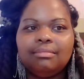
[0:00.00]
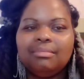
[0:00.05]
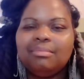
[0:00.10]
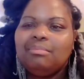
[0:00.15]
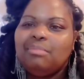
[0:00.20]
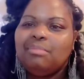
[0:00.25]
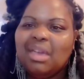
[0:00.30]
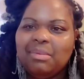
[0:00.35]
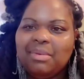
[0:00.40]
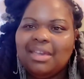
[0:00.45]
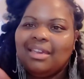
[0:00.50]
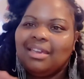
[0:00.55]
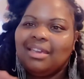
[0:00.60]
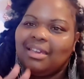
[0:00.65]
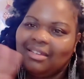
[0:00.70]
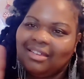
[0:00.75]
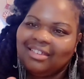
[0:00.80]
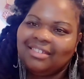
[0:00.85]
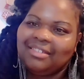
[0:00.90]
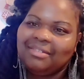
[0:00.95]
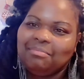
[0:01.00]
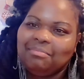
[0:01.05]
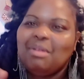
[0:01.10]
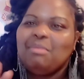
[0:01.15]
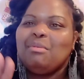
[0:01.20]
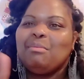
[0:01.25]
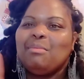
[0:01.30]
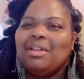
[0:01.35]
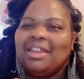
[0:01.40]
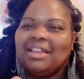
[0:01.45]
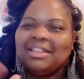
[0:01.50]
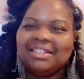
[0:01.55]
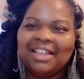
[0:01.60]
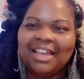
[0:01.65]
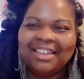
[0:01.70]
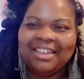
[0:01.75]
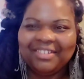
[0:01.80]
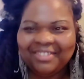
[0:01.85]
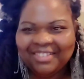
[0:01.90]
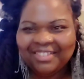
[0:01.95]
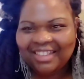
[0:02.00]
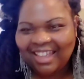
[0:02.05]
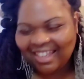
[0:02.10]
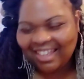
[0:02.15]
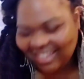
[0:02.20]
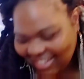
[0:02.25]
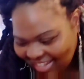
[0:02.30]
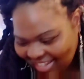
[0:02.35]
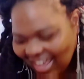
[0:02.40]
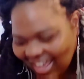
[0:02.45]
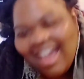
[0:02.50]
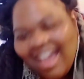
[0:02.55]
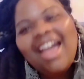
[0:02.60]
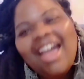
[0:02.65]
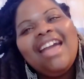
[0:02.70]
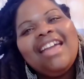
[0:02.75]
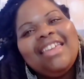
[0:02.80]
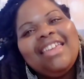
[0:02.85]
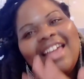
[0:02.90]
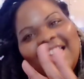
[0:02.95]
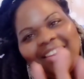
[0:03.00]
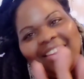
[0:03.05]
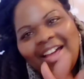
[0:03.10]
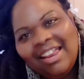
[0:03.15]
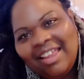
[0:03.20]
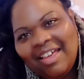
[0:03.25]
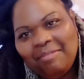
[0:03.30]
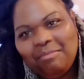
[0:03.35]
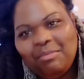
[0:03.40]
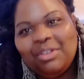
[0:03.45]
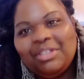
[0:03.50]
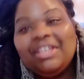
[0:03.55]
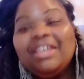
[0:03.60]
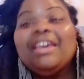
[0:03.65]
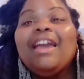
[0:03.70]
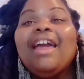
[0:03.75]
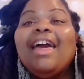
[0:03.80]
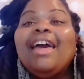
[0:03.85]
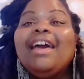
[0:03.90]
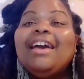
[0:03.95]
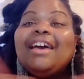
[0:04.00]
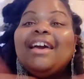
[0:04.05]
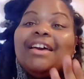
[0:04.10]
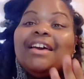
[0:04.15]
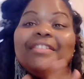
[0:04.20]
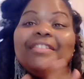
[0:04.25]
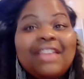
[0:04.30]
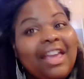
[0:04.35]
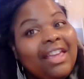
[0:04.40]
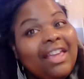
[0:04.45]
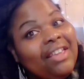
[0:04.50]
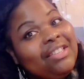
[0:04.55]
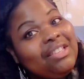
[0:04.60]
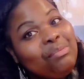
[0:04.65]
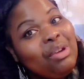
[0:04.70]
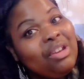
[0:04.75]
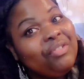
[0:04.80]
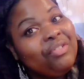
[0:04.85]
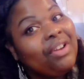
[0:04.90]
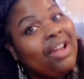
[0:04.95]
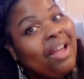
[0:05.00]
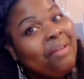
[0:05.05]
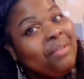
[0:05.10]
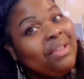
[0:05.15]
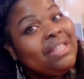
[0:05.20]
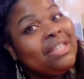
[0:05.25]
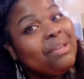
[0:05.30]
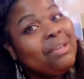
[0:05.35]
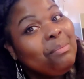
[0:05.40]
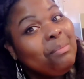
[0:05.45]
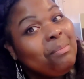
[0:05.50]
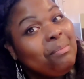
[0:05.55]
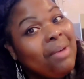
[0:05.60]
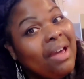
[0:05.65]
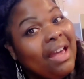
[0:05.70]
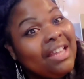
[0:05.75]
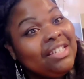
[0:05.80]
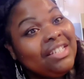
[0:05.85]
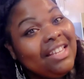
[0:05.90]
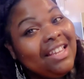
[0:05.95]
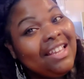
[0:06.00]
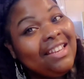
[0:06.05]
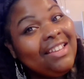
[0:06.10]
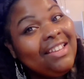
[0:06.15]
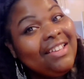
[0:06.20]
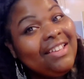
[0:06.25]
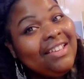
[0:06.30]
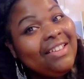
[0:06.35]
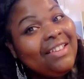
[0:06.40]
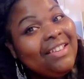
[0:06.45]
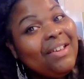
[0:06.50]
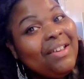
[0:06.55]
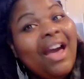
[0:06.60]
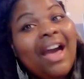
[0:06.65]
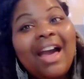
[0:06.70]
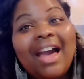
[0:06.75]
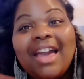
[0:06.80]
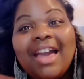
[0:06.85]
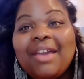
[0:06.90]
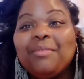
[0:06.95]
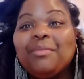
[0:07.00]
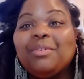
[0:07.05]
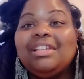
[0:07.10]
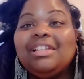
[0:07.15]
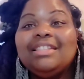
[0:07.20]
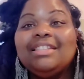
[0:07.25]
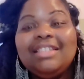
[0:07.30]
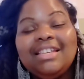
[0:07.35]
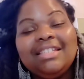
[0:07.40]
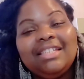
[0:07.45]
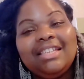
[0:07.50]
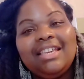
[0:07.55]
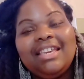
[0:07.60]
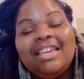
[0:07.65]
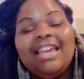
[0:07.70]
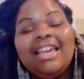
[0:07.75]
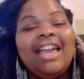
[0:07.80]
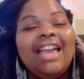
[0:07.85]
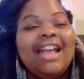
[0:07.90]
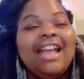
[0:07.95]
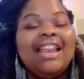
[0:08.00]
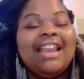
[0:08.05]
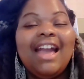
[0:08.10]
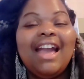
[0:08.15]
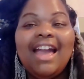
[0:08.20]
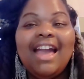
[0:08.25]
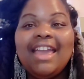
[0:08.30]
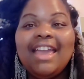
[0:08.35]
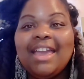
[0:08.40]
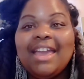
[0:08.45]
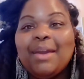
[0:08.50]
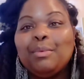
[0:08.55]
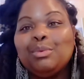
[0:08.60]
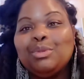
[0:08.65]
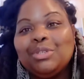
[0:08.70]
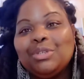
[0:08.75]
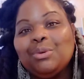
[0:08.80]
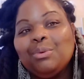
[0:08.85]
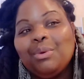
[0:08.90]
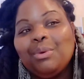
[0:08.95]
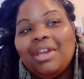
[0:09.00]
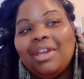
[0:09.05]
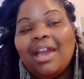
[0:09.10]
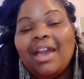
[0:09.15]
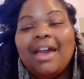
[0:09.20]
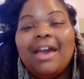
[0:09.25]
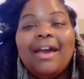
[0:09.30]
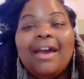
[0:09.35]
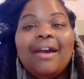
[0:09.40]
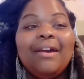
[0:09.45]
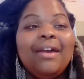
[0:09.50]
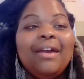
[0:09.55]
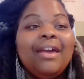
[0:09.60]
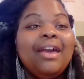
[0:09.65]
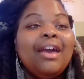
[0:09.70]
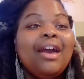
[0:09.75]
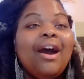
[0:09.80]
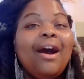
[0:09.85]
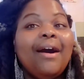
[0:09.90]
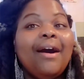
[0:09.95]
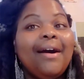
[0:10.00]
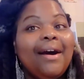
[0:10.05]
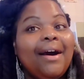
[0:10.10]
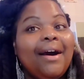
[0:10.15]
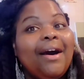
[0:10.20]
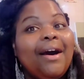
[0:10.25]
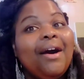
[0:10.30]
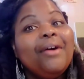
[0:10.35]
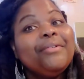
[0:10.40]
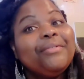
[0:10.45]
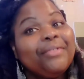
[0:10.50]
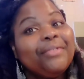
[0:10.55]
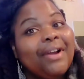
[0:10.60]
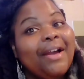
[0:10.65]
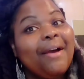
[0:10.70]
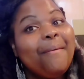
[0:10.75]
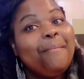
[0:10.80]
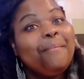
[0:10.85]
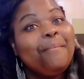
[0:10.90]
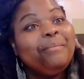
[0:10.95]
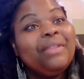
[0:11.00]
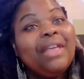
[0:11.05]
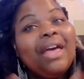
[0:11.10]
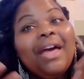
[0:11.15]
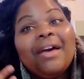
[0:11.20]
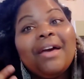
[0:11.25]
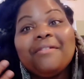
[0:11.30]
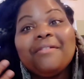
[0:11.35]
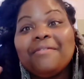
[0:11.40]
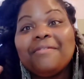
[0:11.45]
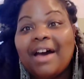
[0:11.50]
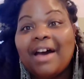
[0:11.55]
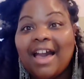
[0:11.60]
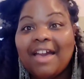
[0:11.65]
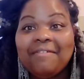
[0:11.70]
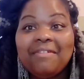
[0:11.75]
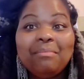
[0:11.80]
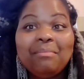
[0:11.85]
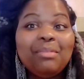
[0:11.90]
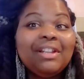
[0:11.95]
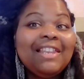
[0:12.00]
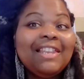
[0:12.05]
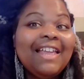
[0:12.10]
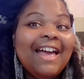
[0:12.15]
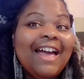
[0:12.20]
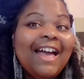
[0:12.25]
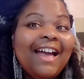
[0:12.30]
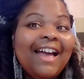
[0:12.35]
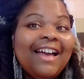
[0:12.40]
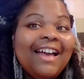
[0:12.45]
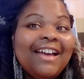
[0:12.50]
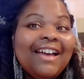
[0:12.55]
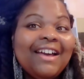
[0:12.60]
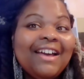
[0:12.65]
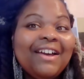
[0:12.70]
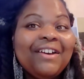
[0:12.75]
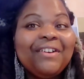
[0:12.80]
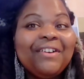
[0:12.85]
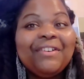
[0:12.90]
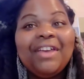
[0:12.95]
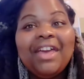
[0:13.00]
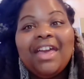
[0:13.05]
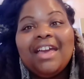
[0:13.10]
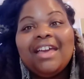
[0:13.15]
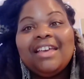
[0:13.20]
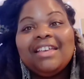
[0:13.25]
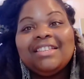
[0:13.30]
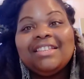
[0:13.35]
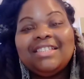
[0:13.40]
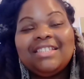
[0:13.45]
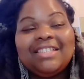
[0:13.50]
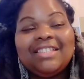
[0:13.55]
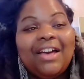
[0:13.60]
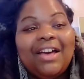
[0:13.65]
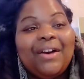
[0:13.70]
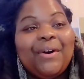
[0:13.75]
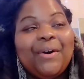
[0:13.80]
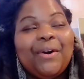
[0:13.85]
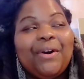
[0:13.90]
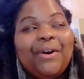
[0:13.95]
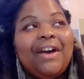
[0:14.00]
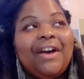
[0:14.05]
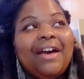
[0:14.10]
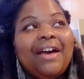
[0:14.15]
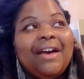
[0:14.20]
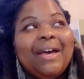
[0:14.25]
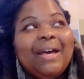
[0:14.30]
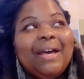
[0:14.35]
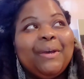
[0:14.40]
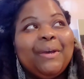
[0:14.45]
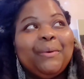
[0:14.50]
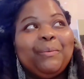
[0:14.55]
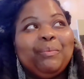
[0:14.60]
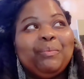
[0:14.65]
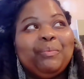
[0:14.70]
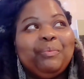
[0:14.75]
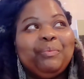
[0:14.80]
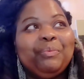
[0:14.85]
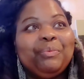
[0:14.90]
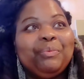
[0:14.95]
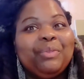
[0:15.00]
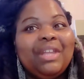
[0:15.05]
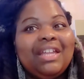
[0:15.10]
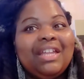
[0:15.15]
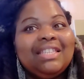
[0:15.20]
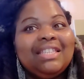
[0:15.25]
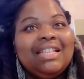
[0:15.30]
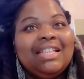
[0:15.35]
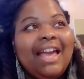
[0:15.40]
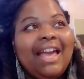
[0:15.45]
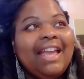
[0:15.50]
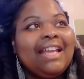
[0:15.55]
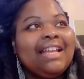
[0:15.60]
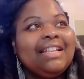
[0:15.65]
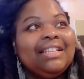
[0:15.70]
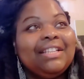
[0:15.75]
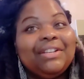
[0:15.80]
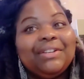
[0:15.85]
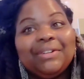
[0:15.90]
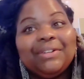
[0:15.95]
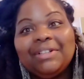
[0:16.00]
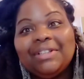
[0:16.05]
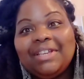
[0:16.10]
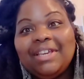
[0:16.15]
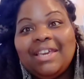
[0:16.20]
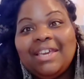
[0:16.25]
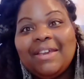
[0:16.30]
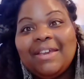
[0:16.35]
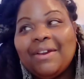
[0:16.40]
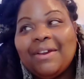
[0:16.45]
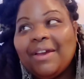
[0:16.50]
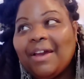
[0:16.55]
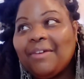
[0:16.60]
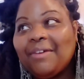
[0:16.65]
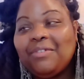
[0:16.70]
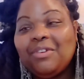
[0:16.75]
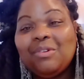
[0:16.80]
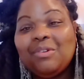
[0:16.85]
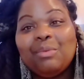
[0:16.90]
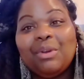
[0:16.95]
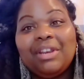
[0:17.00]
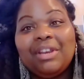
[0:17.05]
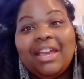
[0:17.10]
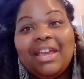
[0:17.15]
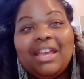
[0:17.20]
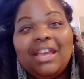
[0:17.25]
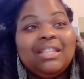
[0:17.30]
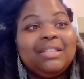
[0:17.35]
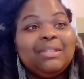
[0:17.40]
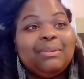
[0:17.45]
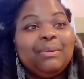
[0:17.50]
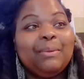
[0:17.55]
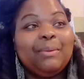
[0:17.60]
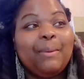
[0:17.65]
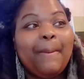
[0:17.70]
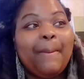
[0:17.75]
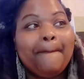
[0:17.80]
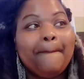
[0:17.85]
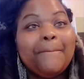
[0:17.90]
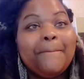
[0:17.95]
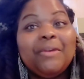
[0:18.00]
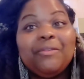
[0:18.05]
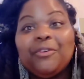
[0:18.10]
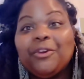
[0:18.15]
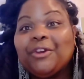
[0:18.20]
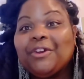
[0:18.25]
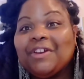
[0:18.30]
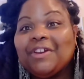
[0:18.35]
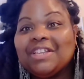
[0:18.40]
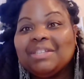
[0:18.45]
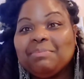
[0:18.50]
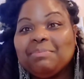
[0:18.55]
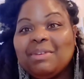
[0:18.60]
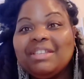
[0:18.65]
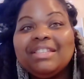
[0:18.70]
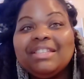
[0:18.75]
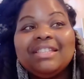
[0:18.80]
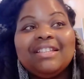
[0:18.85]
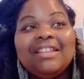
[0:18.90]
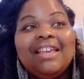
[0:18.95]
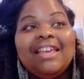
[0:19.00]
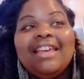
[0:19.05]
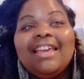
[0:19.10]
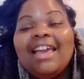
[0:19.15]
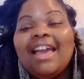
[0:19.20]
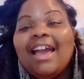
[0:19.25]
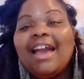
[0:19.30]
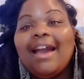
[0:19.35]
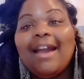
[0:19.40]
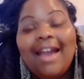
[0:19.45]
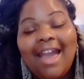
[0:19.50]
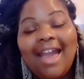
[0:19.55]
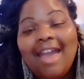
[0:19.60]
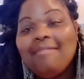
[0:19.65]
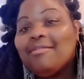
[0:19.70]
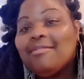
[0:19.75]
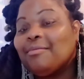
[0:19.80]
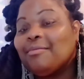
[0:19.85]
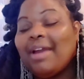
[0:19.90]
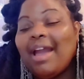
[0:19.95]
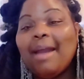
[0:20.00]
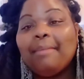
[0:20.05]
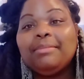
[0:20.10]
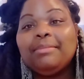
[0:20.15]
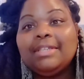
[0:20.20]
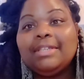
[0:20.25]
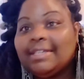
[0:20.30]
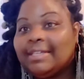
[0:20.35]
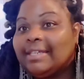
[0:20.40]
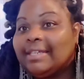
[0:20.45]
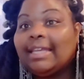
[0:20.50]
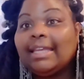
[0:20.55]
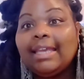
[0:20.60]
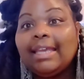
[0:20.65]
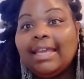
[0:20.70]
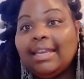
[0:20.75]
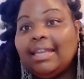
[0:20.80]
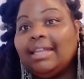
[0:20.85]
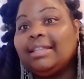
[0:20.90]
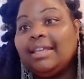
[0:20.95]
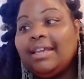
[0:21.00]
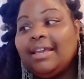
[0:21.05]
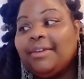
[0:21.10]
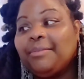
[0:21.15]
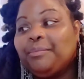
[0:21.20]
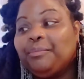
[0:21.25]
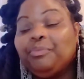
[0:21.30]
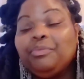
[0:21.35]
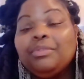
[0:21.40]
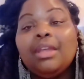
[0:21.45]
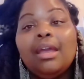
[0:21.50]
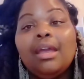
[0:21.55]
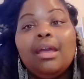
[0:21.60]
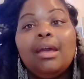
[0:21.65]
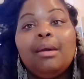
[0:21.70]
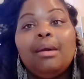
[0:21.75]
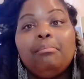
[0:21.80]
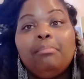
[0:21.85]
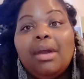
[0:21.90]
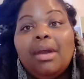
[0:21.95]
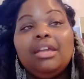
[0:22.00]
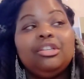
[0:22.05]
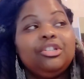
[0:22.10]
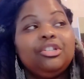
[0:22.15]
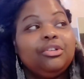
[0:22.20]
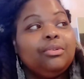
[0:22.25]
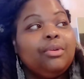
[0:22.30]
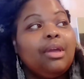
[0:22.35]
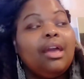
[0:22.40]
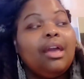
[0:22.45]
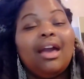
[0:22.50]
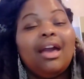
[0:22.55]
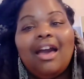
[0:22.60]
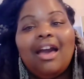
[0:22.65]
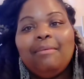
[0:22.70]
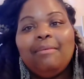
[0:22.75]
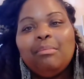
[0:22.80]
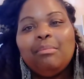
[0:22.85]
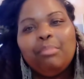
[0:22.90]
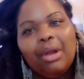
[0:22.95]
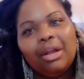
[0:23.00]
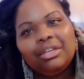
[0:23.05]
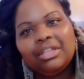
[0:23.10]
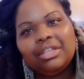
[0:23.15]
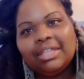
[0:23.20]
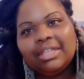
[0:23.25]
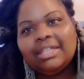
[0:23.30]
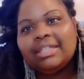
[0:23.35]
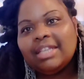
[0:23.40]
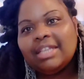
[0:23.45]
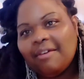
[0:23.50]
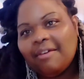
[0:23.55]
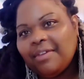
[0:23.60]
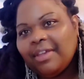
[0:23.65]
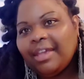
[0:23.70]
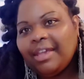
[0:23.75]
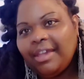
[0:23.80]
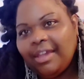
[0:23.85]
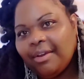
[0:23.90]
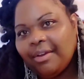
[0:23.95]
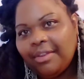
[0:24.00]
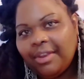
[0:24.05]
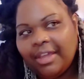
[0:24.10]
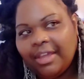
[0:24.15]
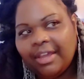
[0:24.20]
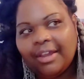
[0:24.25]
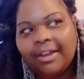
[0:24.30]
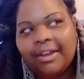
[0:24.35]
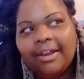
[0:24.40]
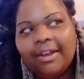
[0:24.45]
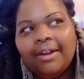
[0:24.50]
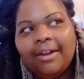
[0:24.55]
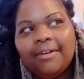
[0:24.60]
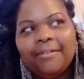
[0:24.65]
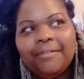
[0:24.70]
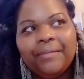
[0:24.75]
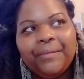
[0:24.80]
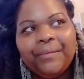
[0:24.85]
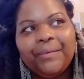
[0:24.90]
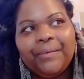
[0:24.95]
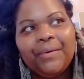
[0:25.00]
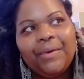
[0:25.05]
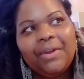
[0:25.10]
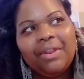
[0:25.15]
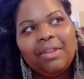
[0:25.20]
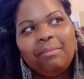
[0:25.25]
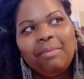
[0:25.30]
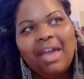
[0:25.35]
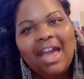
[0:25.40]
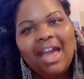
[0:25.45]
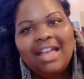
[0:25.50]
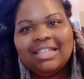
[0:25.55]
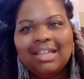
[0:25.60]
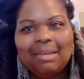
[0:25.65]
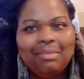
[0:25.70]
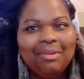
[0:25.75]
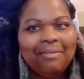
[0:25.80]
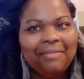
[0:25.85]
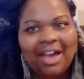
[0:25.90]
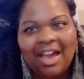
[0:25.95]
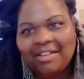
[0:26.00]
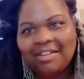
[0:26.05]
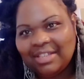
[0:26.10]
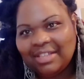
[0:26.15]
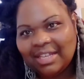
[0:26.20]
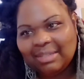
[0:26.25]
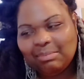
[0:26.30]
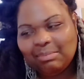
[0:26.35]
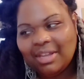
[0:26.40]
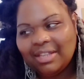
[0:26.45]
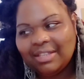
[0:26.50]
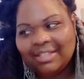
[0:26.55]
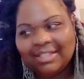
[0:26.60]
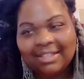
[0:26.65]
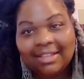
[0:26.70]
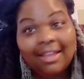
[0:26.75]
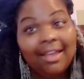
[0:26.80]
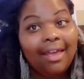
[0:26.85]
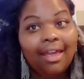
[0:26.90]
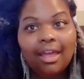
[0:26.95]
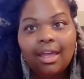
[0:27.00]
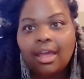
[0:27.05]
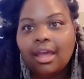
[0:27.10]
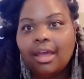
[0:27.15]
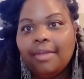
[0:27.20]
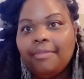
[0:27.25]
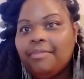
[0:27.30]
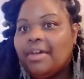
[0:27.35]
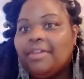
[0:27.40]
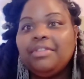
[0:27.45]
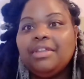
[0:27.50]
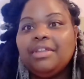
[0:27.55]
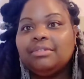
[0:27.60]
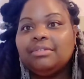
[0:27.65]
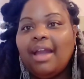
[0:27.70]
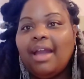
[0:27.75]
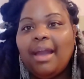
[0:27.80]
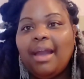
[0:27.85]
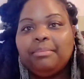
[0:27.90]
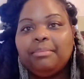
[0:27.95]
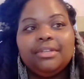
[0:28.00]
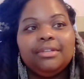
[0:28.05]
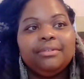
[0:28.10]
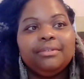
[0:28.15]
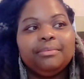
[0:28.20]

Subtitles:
Maybe my next life. Y'all know I love music. Thank you so much for coming to my channel. I am really TT and I am doing a haul from Five and Below. So, it's like literally a few more days before Christmas. I haven't wrapped anything. Mind you, I've been purchasing stuff here and there for the past couple of 5-6 months. Nothing's wrapped.